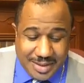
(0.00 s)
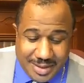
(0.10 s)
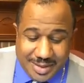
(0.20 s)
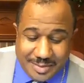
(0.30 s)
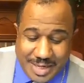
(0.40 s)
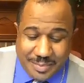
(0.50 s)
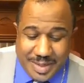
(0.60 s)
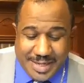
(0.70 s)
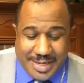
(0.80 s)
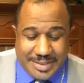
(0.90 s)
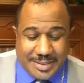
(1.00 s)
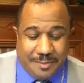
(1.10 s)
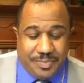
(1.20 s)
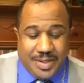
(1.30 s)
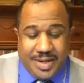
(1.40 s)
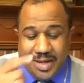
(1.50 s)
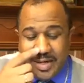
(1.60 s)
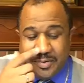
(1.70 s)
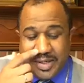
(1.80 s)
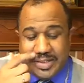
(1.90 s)
Uh, right back at you.
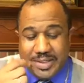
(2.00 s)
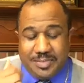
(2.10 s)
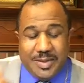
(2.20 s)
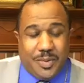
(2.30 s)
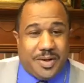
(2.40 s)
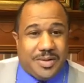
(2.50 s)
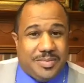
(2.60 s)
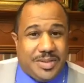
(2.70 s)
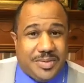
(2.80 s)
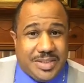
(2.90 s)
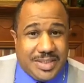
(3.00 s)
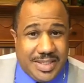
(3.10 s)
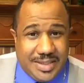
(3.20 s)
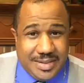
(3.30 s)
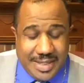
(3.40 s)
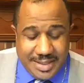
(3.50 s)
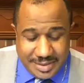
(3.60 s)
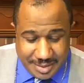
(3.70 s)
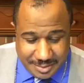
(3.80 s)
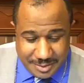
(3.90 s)
Anyone should be welcome to attend a
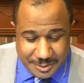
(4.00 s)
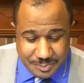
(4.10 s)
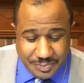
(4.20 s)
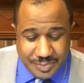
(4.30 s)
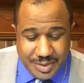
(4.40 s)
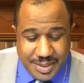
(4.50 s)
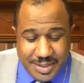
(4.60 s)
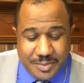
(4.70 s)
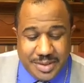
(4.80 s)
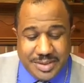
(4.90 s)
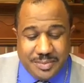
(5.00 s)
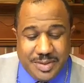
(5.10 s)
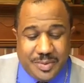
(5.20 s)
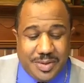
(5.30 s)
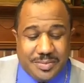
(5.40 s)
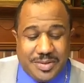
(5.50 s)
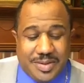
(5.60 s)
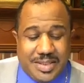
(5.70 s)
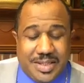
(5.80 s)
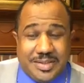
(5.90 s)
church anyone should be welcome to
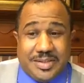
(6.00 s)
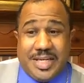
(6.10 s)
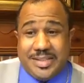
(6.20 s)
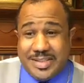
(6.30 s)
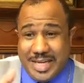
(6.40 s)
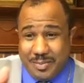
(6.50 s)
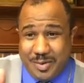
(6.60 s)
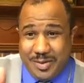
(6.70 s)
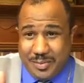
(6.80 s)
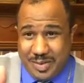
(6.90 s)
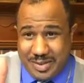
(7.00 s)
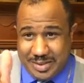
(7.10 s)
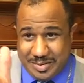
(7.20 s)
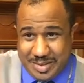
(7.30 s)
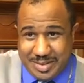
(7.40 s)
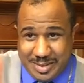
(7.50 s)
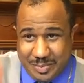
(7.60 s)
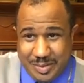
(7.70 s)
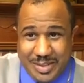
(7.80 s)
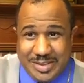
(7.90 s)
attend a church. And shame on you because you just sit
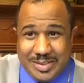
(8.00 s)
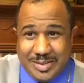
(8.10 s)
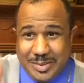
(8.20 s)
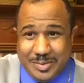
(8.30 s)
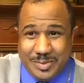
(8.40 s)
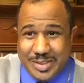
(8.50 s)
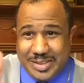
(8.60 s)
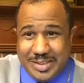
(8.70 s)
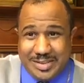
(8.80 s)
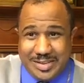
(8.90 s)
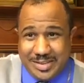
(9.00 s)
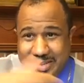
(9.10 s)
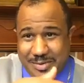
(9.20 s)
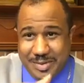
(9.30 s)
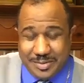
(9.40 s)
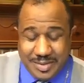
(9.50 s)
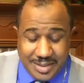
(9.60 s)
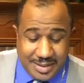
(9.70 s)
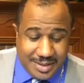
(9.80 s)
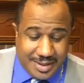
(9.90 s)
up and listen to two, three sentences and you don't
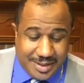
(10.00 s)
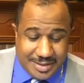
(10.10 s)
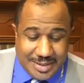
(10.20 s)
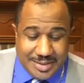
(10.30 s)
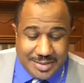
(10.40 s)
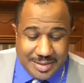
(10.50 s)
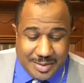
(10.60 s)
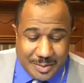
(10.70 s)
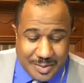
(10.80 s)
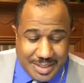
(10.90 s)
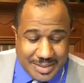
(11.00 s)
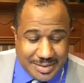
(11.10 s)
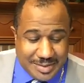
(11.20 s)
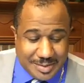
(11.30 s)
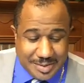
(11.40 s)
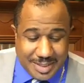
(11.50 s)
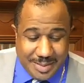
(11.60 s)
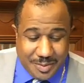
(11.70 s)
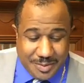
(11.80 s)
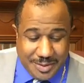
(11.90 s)
uh, listen to the whole lesson. So
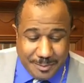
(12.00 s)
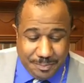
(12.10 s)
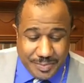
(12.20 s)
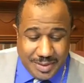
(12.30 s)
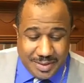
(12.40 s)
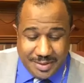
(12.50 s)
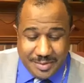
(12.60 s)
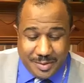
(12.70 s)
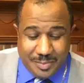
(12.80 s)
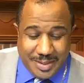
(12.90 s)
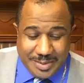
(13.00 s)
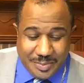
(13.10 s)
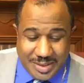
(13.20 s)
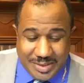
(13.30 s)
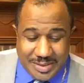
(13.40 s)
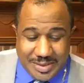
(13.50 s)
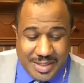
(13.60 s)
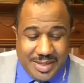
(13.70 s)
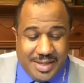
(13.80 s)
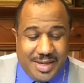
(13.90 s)
shame on you. You can go on about your business.
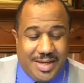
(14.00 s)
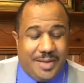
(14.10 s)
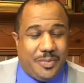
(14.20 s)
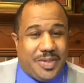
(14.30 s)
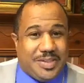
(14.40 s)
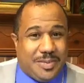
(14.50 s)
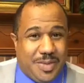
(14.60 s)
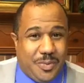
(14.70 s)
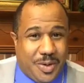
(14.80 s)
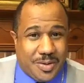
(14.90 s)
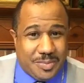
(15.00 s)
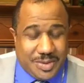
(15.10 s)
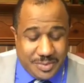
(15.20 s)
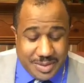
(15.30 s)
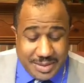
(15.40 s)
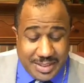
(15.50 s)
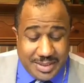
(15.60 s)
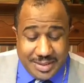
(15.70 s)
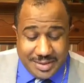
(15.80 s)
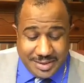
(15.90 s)
Anyone should be welcome to
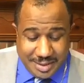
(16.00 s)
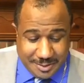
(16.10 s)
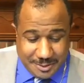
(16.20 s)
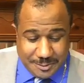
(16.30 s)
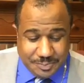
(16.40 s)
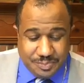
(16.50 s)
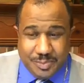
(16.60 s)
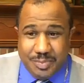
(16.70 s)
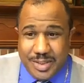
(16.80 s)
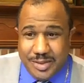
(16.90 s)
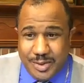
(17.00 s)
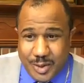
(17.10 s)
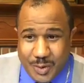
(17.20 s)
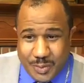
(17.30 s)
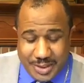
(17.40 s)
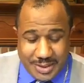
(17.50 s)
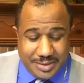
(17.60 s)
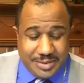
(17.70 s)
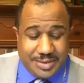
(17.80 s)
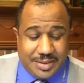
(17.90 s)
attend a church, but no
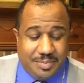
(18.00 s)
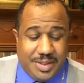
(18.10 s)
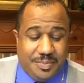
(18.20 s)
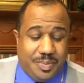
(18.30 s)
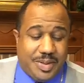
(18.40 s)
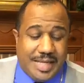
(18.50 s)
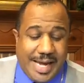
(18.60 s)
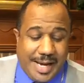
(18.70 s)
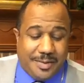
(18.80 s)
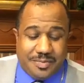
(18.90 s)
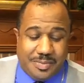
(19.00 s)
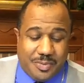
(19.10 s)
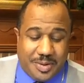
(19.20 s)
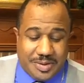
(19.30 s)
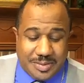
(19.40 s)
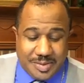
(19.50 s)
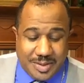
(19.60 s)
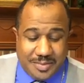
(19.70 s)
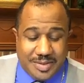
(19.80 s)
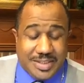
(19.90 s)
one should be put out from a worship
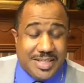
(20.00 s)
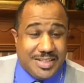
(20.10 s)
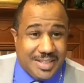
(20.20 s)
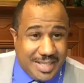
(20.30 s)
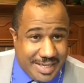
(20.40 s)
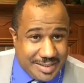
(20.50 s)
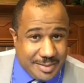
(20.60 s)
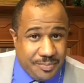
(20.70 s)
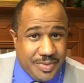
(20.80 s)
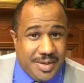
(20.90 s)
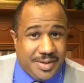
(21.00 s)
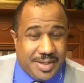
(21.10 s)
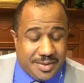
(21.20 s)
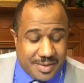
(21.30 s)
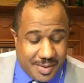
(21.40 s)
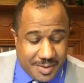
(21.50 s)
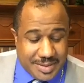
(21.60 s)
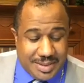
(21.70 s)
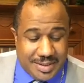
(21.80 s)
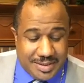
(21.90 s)
service unless they are
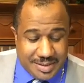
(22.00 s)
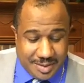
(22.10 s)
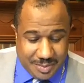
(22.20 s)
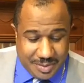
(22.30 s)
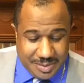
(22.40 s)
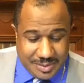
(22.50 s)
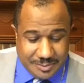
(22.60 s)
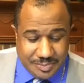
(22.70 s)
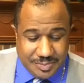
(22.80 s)
causing a disturbance.